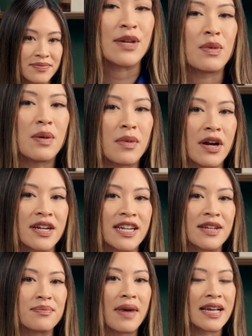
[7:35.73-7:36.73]
Email
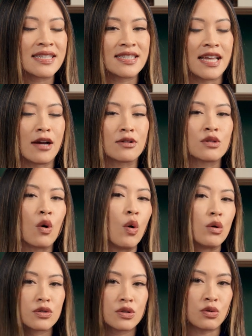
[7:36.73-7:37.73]
marketing might sound
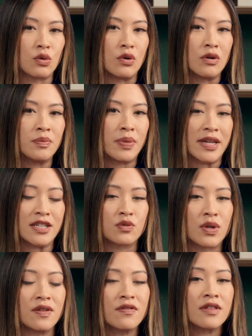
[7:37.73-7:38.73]
old school, but
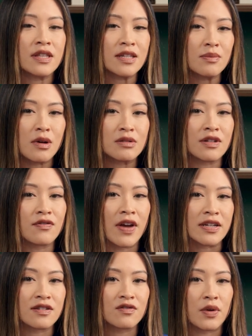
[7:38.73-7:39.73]
it's one of the most
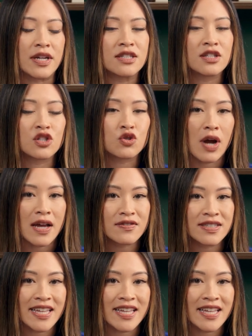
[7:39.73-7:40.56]
effective ways to drive